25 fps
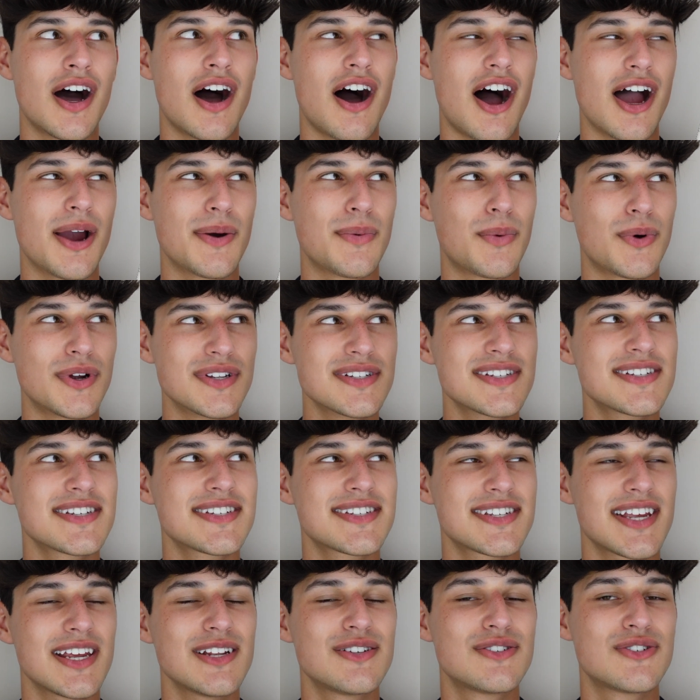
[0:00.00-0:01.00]
I want to
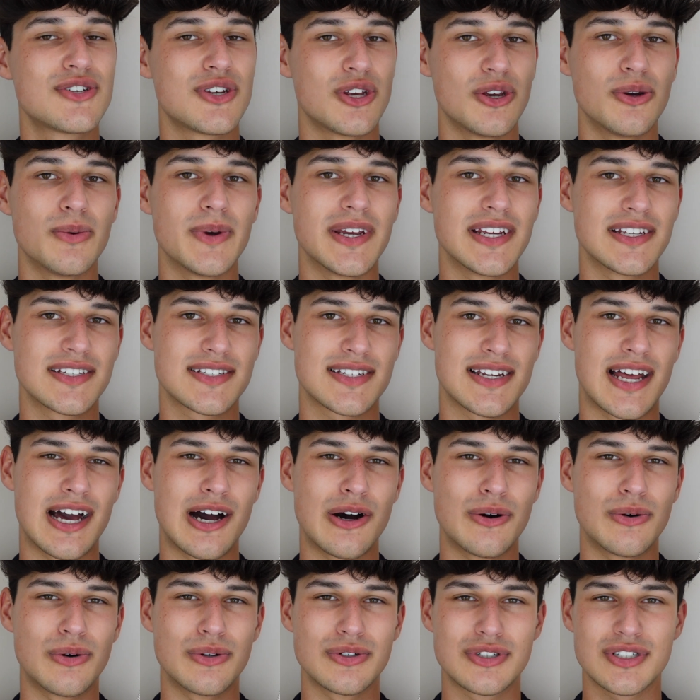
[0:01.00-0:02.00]
say 2 weeks
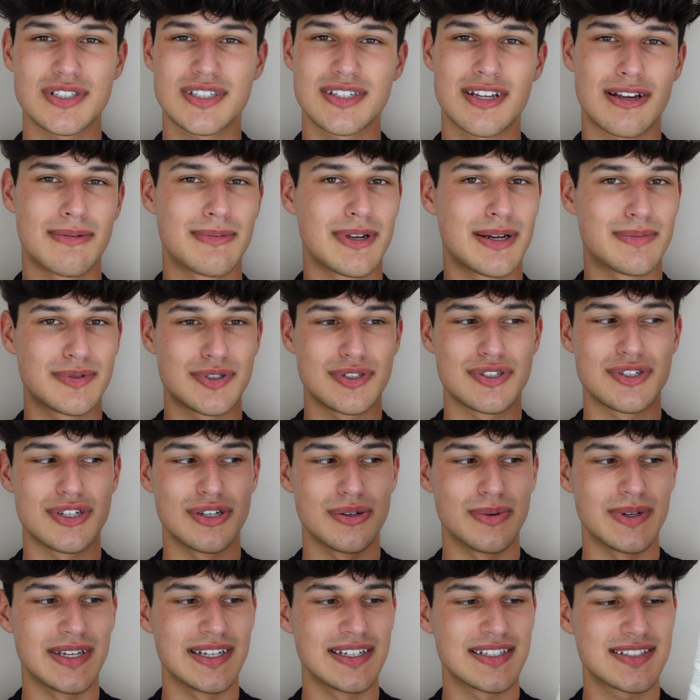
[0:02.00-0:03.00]
now, or just coming up to
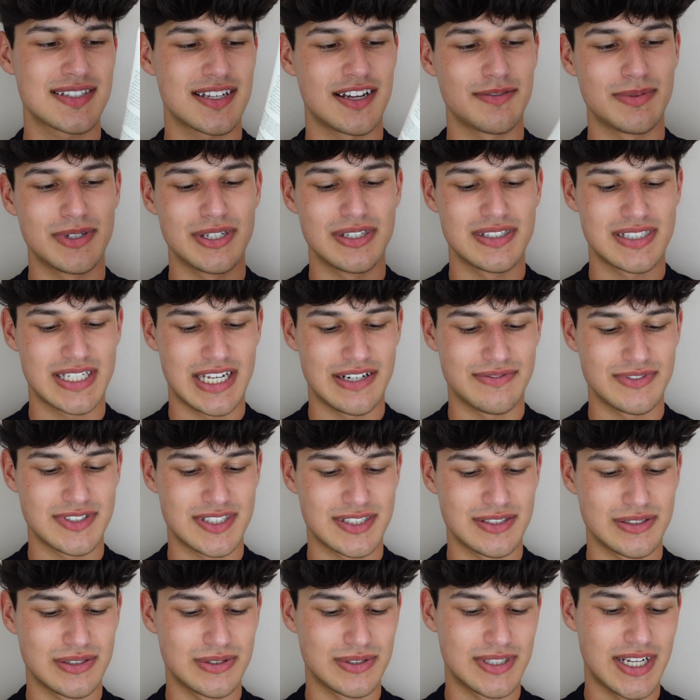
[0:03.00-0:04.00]
2 weeks. I've been using it every
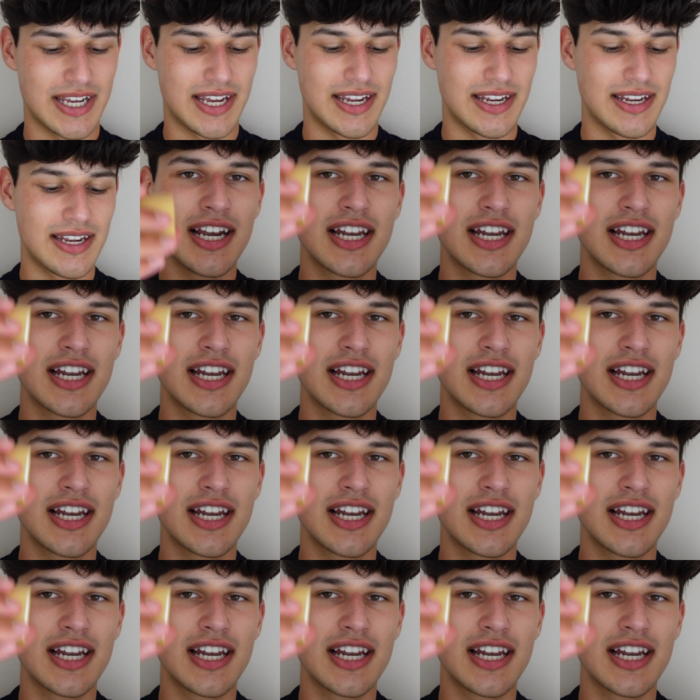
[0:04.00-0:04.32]
single day.